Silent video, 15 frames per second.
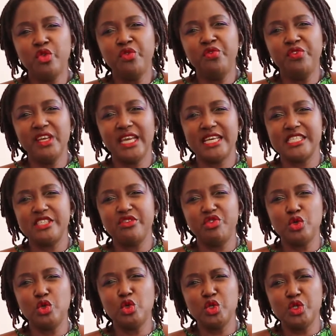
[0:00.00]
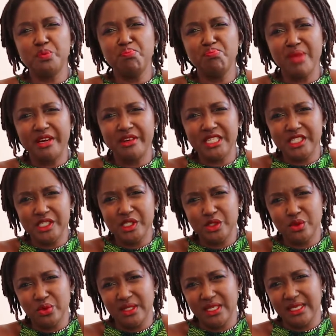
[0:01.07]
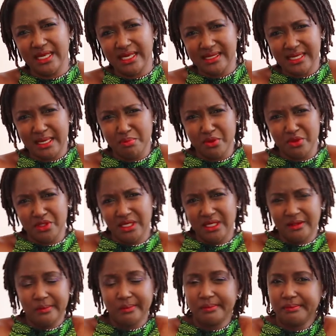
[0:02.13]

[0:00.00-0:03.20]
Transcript: feel as if you don't merit this good thing that has happened now.